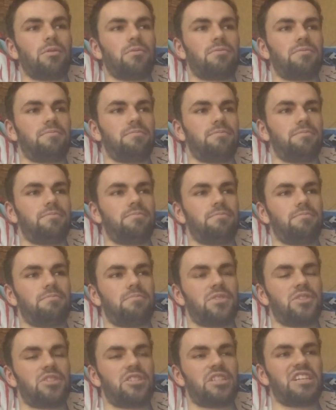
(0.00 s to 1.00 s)
of
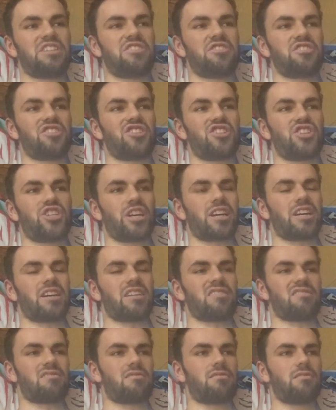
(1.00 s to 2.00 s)
seasoned
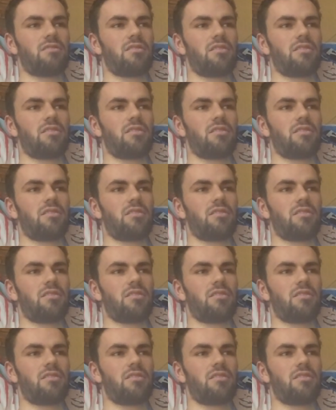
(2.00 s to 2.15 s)
chicken,